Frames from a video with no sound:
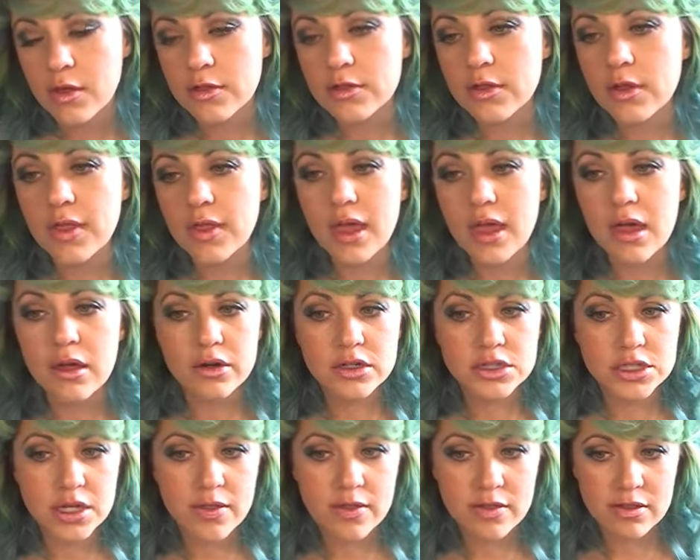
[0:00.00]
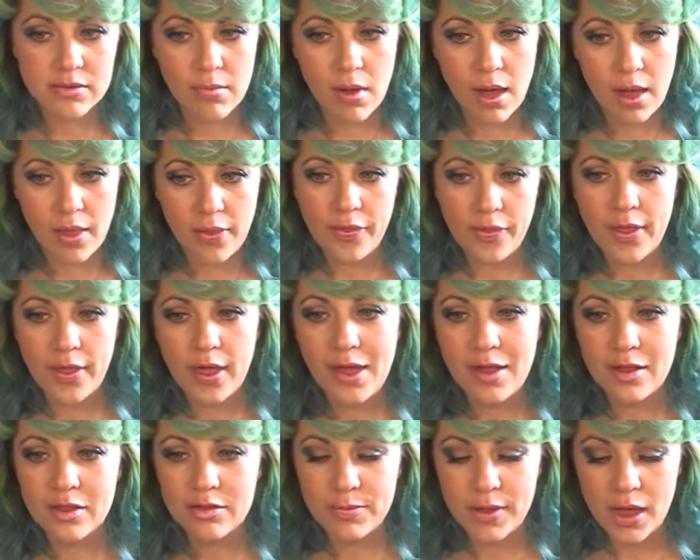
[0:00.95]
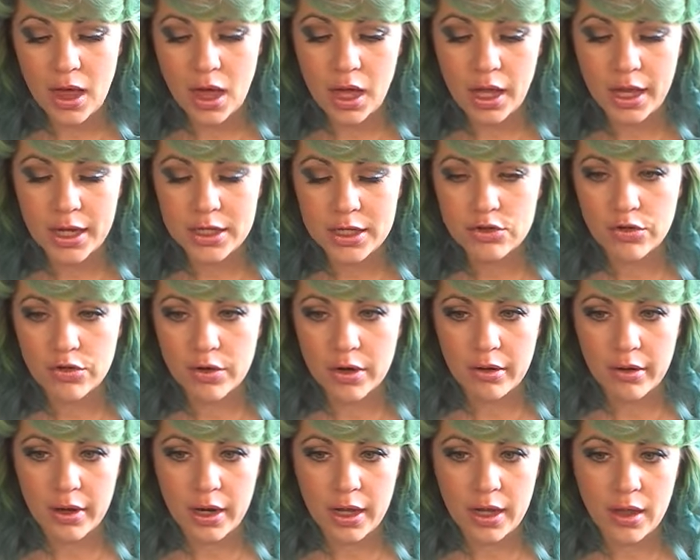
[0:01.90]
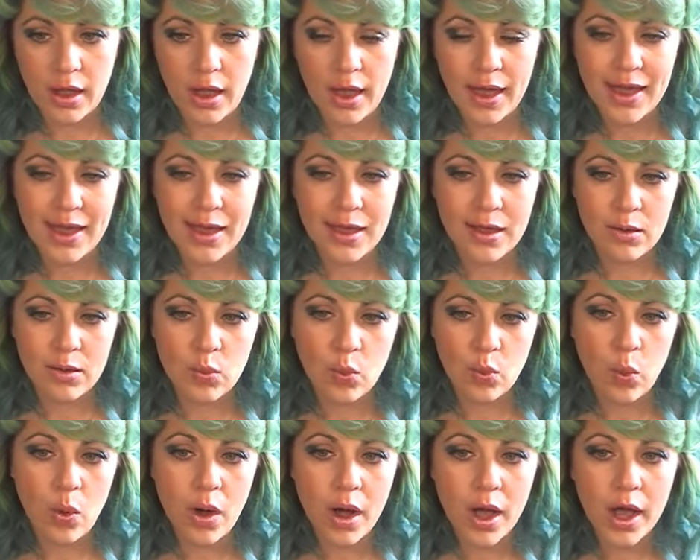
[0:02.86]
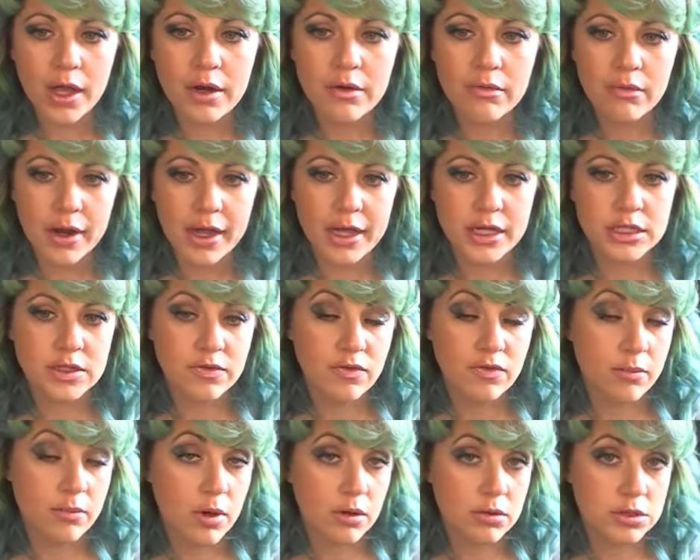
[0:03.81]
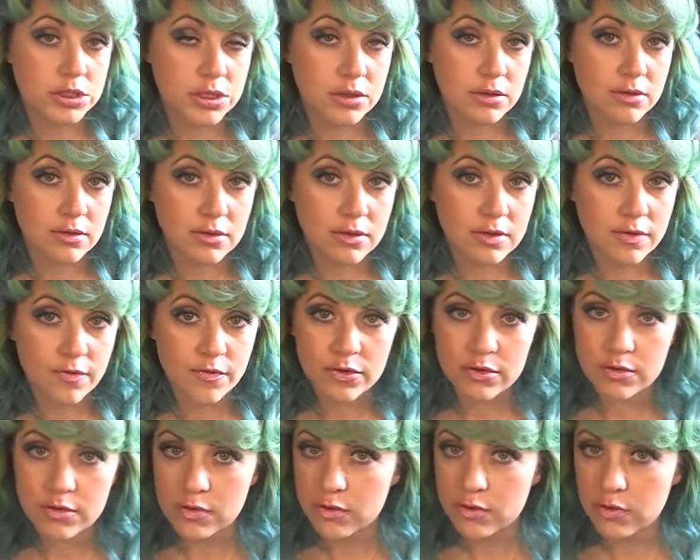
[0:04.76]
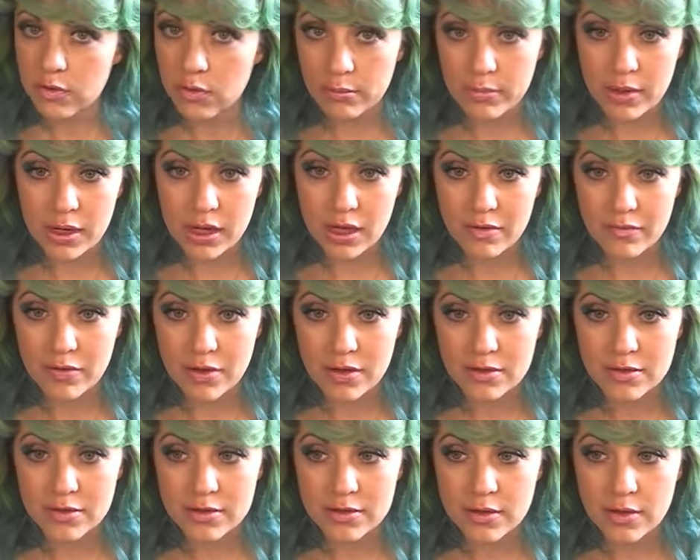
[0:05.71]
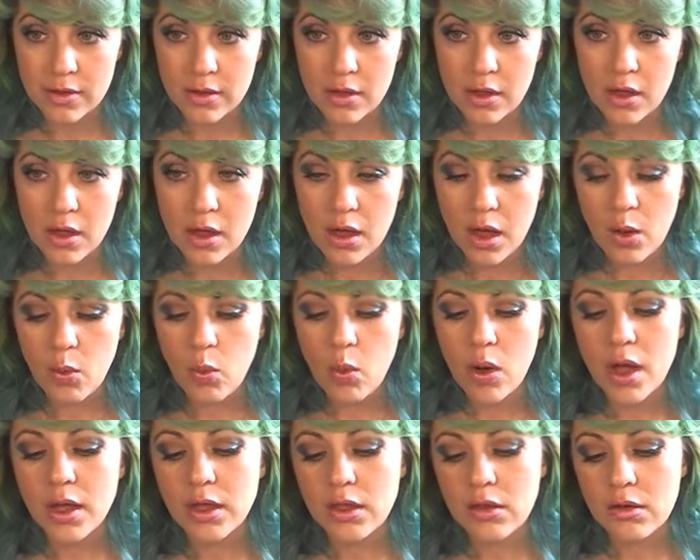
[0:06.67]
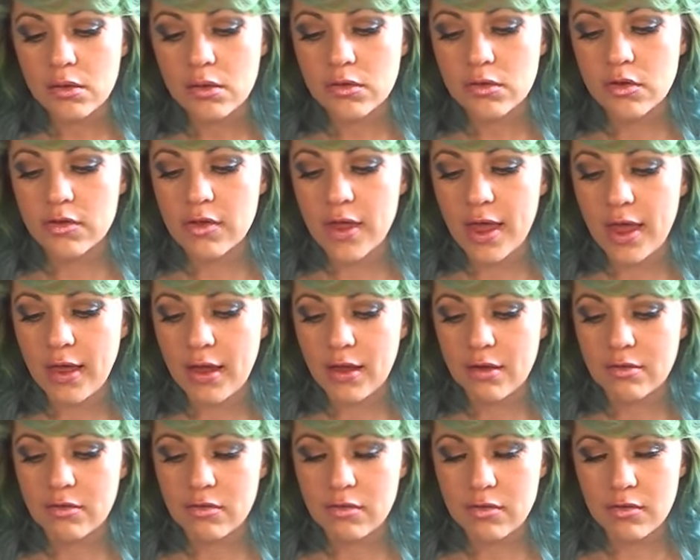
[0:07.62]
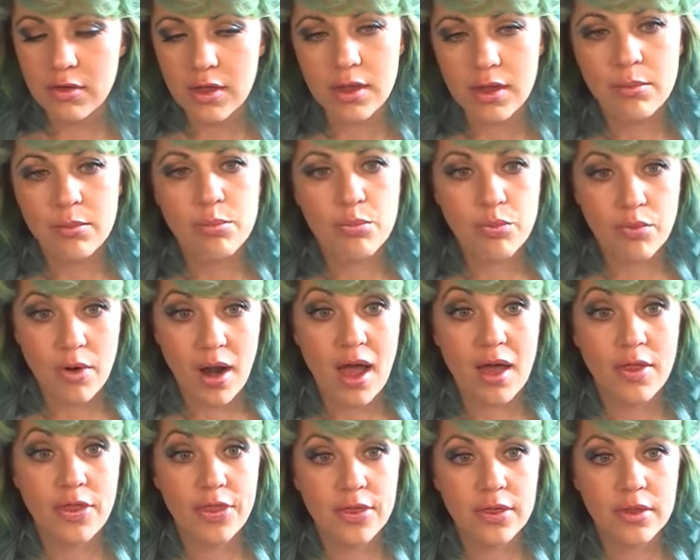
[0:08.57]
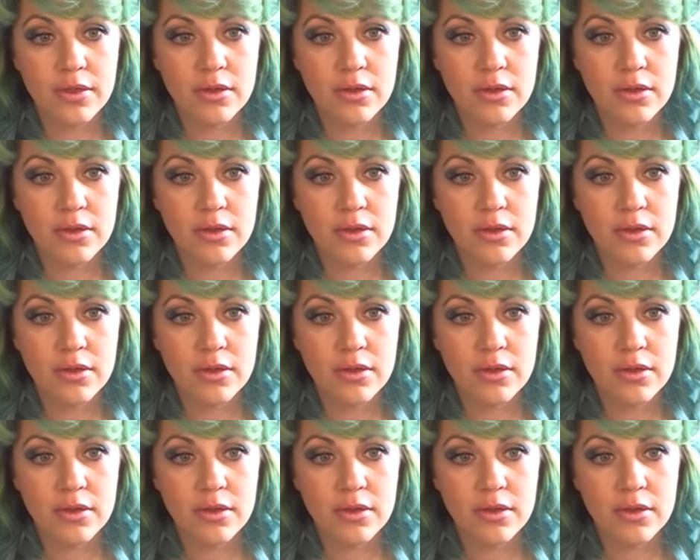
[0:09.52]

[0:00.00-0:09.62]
So the energy this month is behind triggering a wide range of emotions for so many of us. I want you to take a deep breath